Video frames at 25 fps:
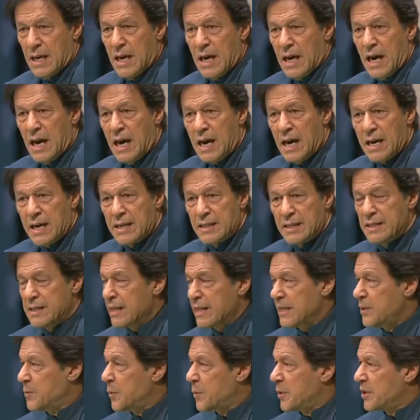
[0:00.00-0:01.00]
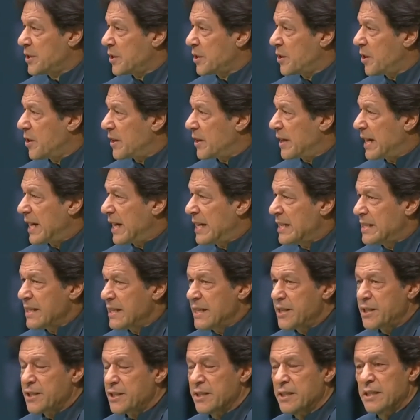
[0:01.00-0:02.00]
RSS was an
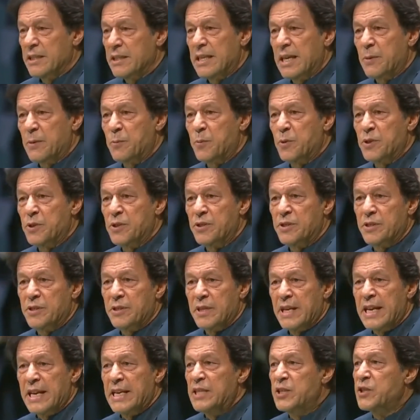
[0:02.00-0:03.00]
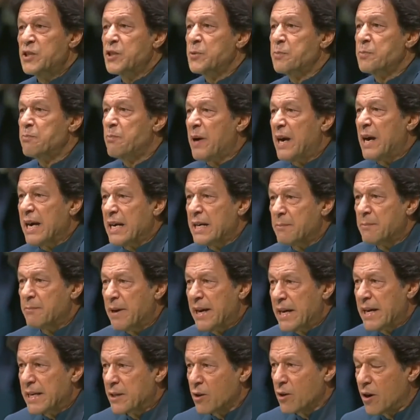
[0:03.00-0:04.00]
organization that was inspired
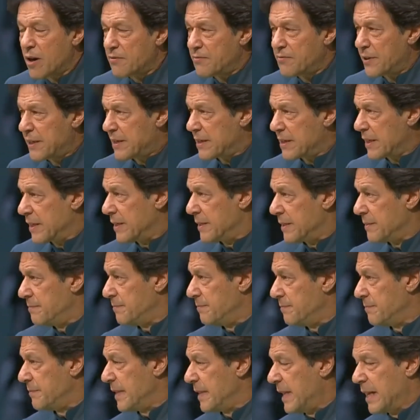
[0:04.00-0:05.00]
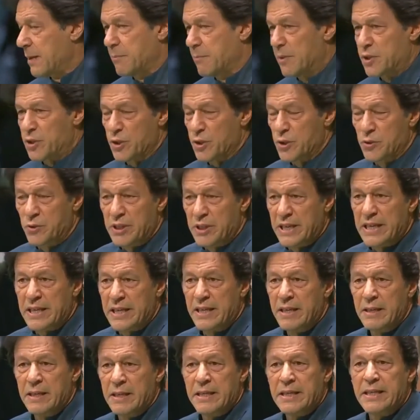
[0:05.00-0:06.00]
by Adolf Hitler and
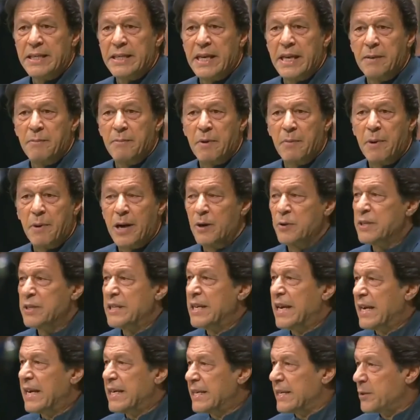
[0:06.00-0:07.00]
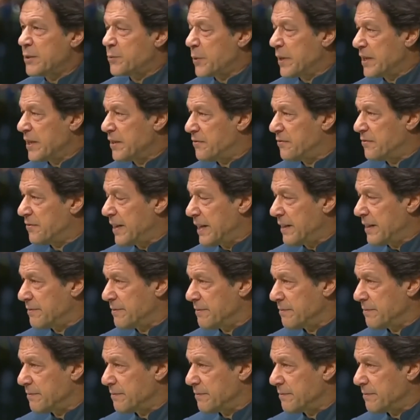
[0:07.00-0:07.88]
Mussolini, came about in 1925.